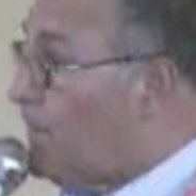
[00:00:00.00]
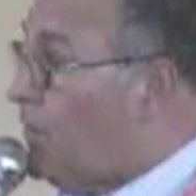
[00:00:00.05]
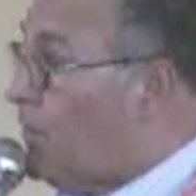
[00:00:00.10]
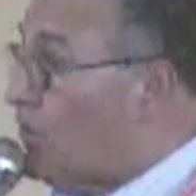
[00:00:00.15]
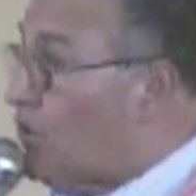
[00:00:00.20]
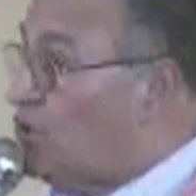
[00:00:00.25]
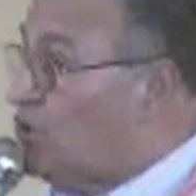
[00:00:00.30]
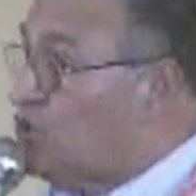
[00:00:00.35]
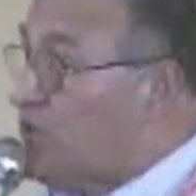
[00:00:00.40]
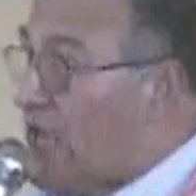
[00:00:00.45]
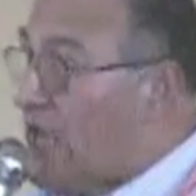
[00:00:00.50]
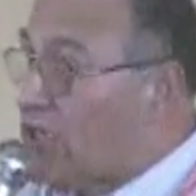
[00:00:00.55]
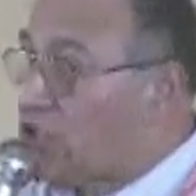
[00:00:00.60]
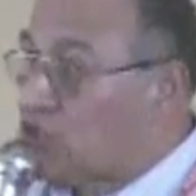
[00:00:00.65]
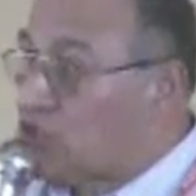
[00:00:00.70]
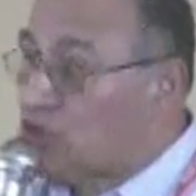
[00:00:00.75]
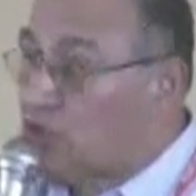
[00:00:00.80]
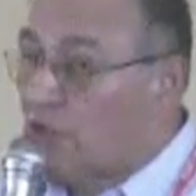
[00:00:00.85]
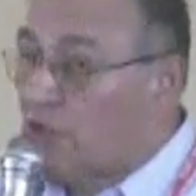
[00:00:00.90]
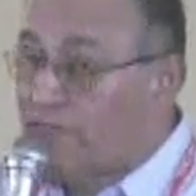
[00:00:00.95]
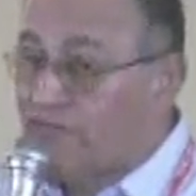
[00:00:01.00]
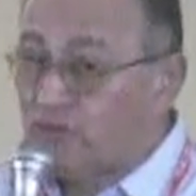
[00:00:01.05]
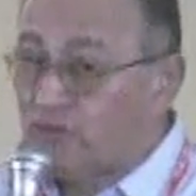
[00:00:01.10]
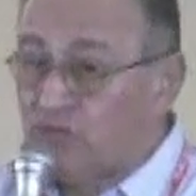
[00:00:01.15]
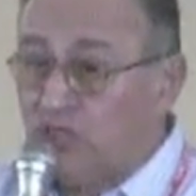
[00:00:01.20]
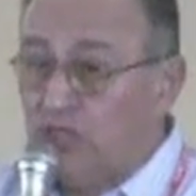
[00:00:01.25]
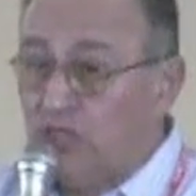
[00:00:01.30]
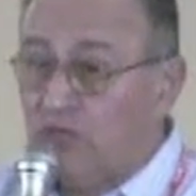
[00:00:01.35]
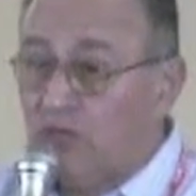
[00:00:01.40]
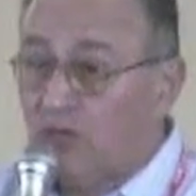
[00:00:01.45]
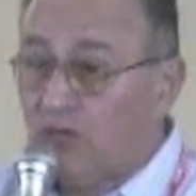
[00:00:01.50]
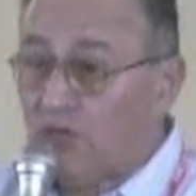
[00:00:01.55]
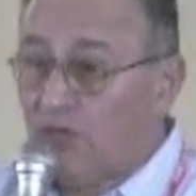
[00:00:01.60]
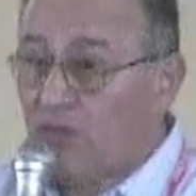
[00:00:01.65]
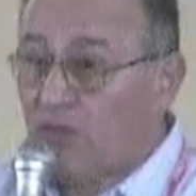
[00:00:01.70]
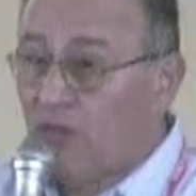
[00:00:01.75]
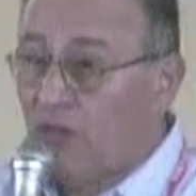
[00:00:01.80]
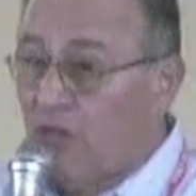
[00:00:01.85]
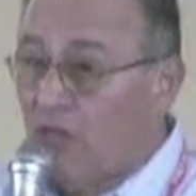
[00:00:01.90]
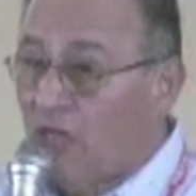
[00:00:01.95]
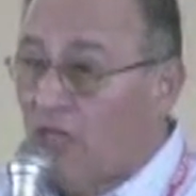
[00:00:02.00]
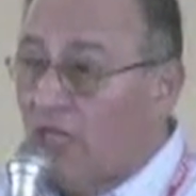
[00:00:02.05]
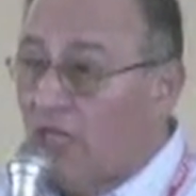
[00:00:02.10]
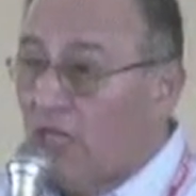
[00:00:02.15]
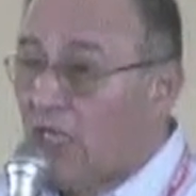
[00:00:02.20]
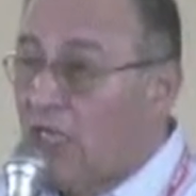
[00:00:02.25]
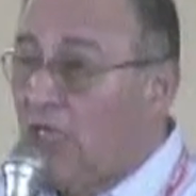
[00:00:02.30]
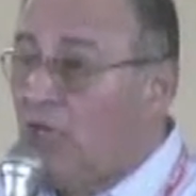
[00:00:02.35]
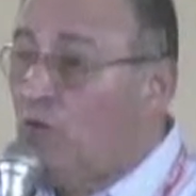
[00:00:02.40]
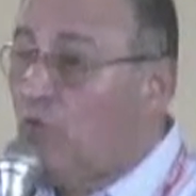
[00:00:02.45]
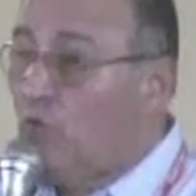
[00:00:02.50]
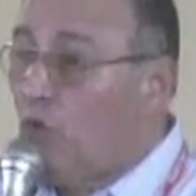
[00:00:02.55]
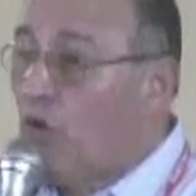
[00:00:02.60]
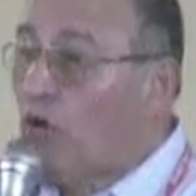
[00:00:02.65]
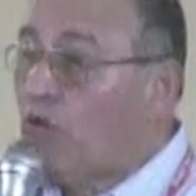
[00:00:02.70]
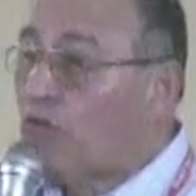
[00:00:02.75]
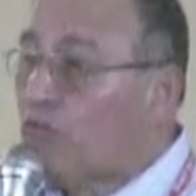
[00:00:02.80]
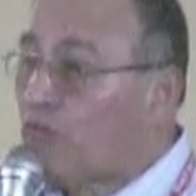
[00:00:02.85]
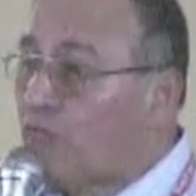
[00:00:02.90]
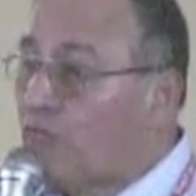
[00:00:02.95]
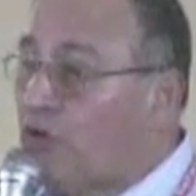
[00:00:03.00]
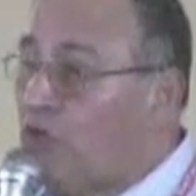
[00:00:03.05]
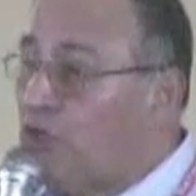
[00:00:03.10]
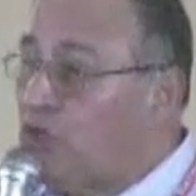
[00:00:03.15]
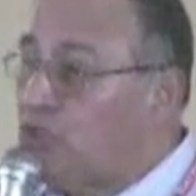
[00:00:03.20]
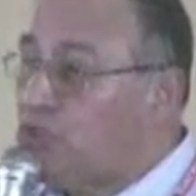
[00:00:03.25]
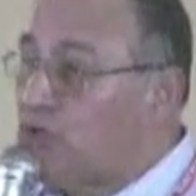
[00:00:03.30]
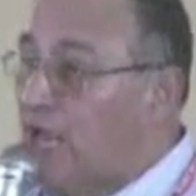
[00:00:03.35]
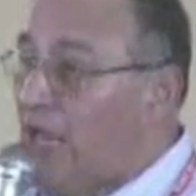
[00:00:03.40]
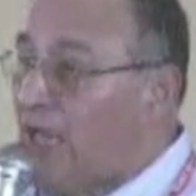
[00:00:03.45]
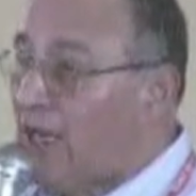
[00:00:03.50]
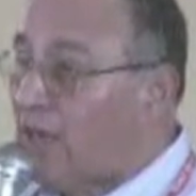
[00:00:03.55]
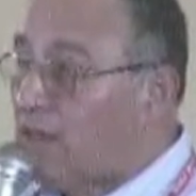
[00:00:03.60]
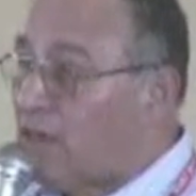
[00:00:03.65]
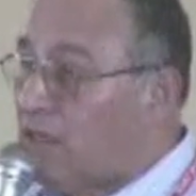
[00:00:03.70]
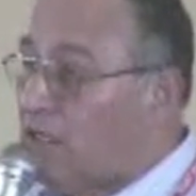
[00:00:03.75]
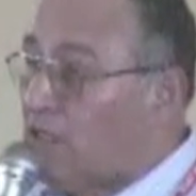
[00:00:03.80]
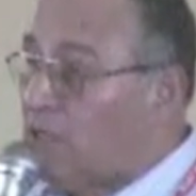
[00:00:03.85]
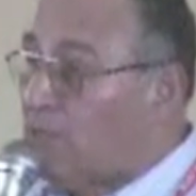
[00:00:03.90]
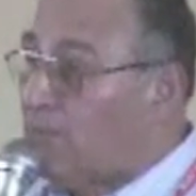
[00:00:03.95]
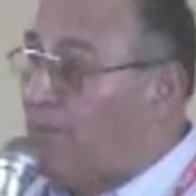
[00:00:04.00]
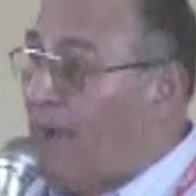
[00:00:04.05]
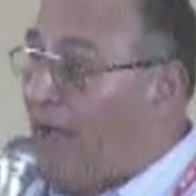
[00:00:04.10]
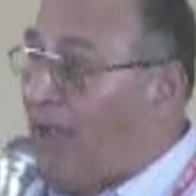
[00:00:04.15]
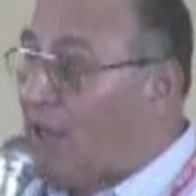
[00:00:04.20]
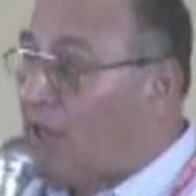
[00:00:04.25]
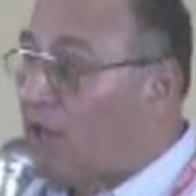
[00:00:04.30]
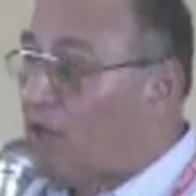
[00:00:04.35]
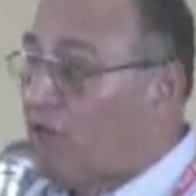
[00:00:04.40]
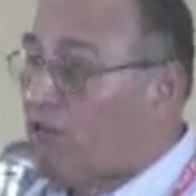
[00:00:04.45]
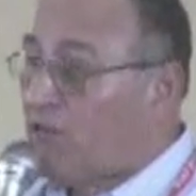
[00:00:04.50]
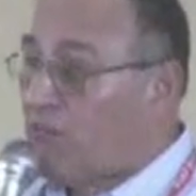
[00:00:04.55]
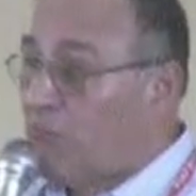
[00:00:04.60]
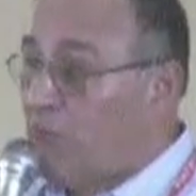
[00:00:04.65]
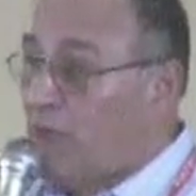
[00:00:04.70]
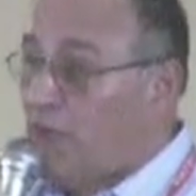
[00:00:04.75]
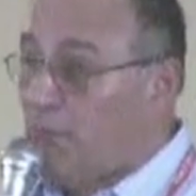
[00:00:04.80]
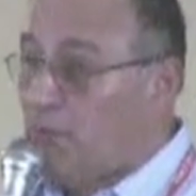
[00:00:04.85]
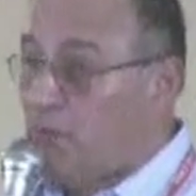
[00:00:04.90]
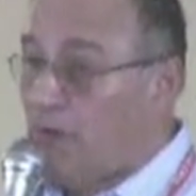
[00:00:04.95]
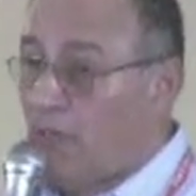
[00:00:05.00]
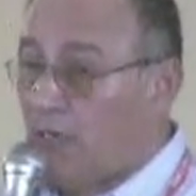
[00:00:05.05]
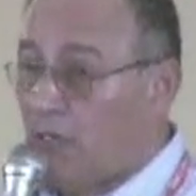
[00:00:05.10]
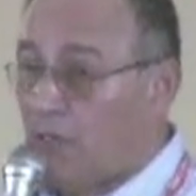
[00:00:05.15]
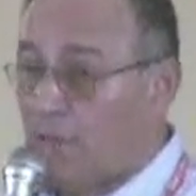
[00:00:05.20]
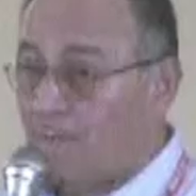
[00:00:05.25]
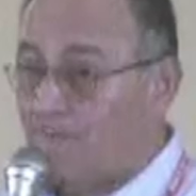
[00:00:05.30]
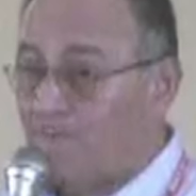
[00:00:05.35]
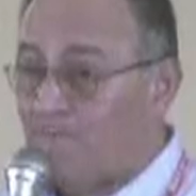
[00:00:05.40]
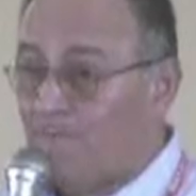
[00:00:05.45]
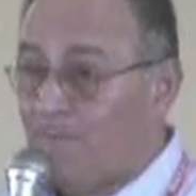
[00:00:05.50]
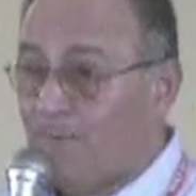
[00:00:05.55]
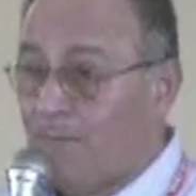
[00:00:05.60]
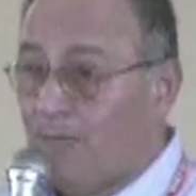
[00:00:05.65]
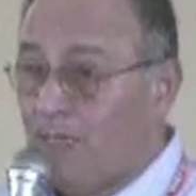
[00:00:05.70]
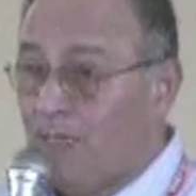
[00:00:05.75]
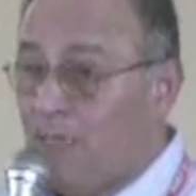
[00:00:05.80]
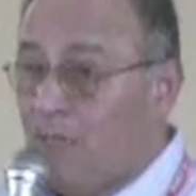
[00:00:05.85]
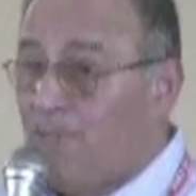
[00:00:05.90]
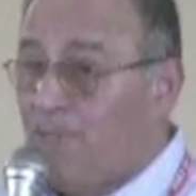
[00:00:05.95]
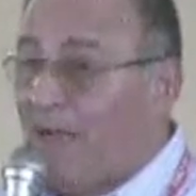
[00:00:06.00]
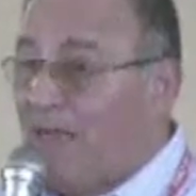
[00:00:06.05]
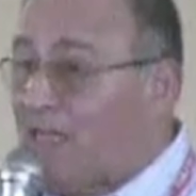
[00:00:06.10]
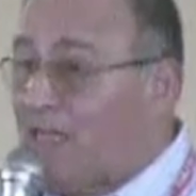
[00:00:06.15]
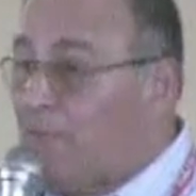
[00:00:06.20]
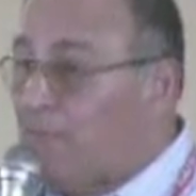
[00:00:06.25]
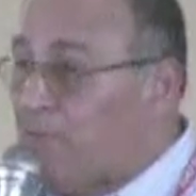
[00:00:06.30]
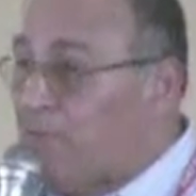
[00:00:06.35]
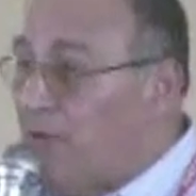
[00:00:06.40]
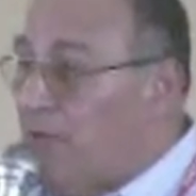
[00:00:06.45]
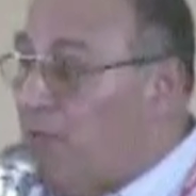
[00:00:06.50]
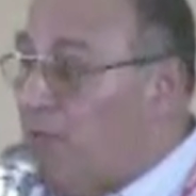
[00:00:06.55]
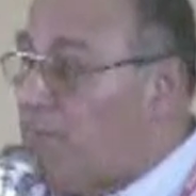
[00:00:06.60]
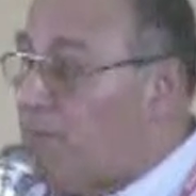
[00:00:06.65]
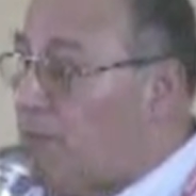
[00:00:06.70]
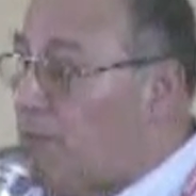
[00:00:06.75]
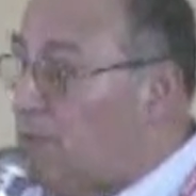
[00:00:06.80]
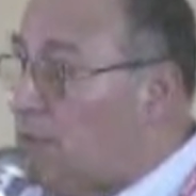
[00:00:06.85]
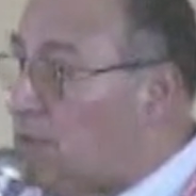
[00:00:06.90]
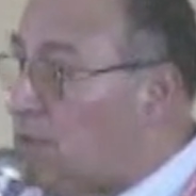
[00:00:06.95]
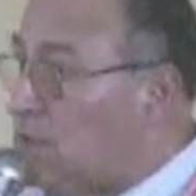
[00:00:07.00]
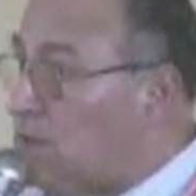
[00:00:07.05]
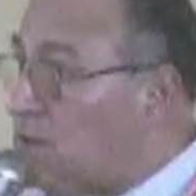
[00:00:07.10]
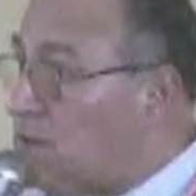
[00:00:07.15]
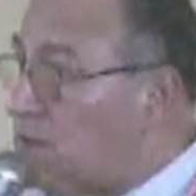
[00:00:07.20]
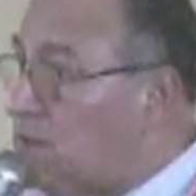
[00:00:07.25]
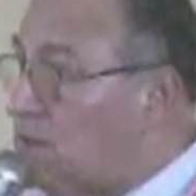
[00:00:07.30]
The rejection of Jesus. He was rejected by his people, by the people